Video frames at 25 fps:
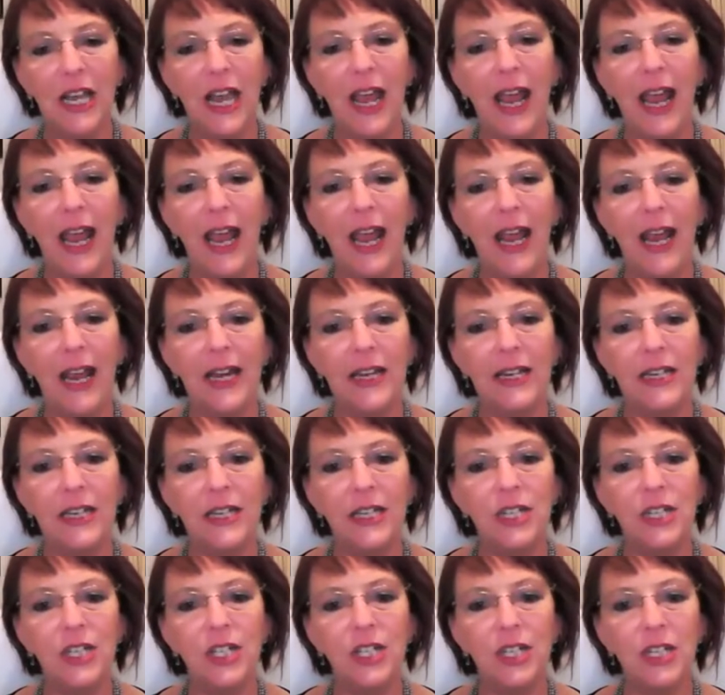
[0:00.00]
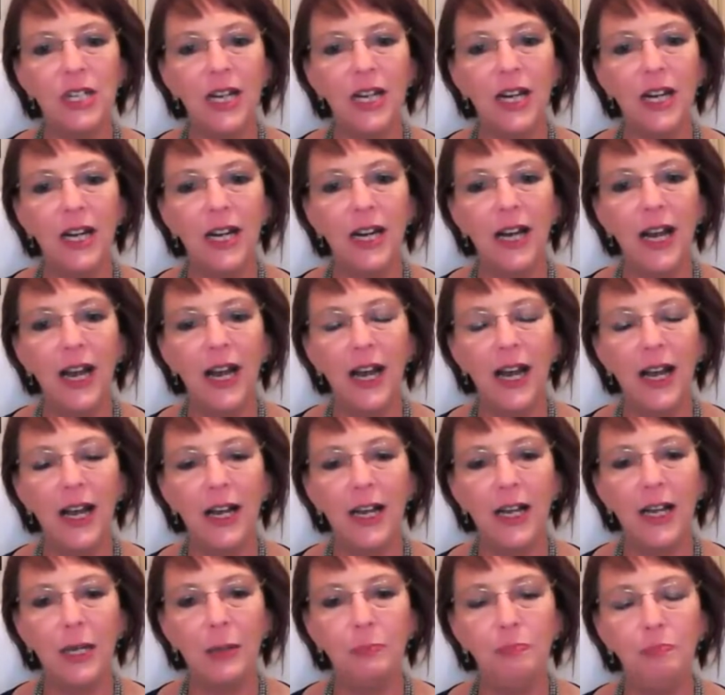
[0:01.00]
and
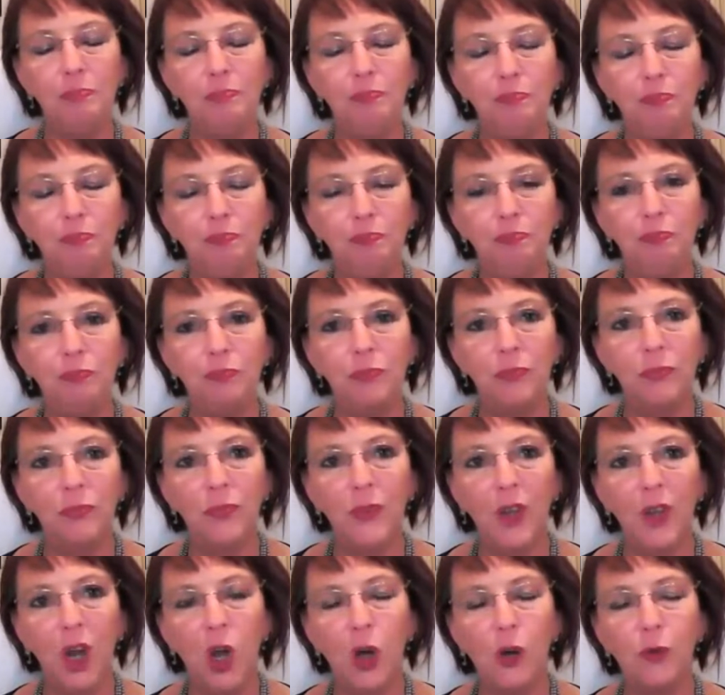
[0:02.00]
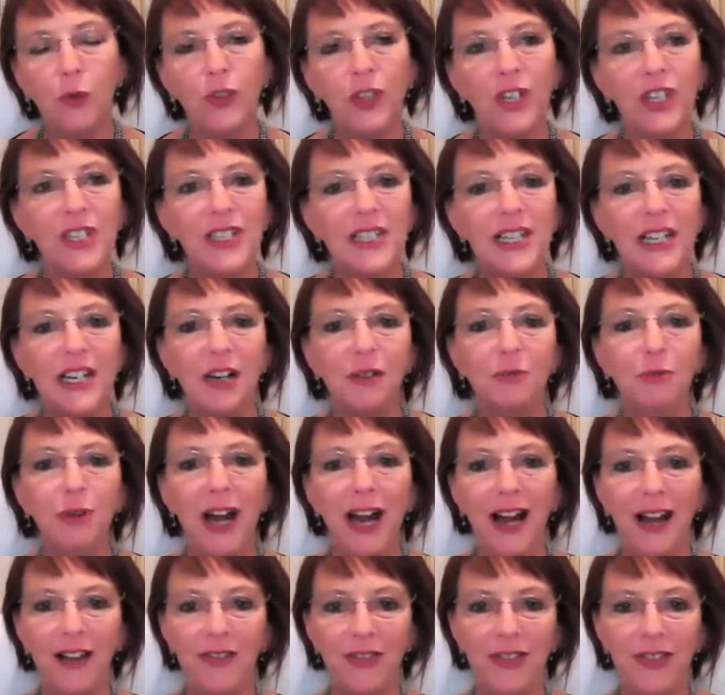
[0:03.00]
obviously
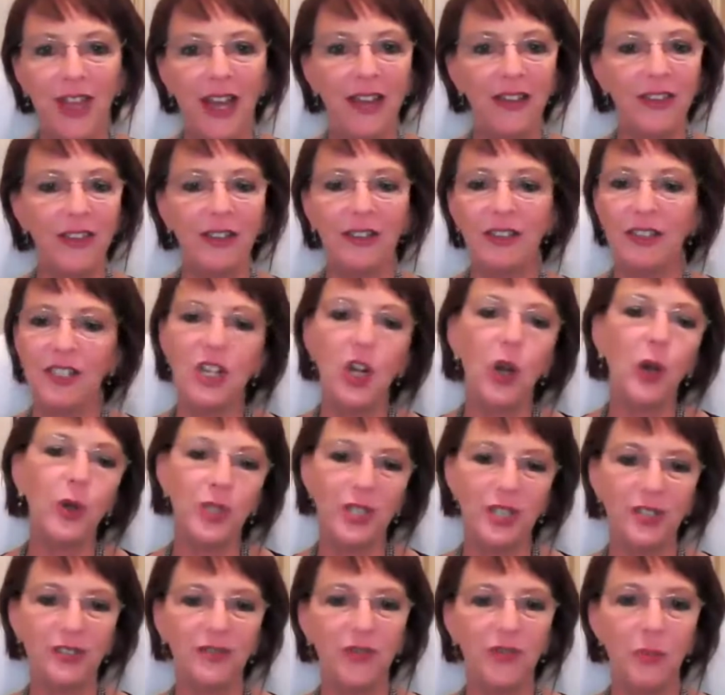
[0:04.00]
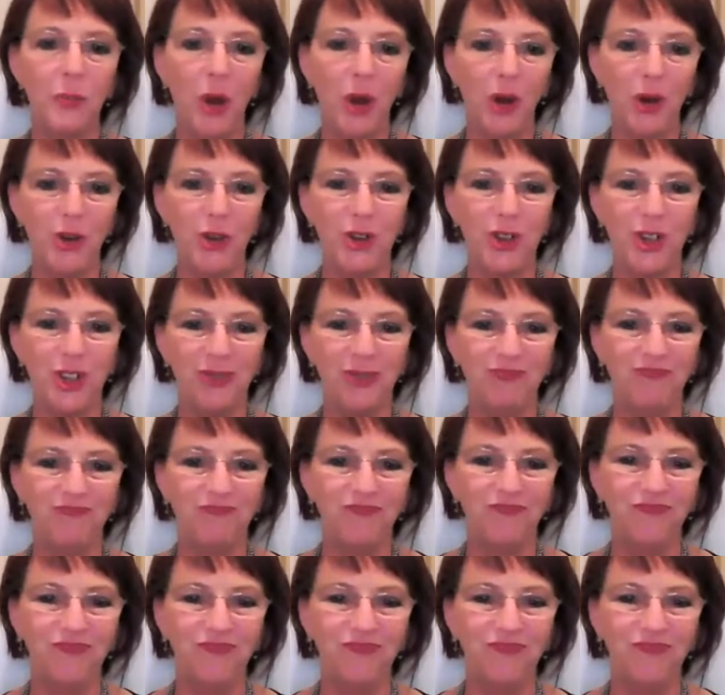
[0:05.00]
around that there's lots of emotion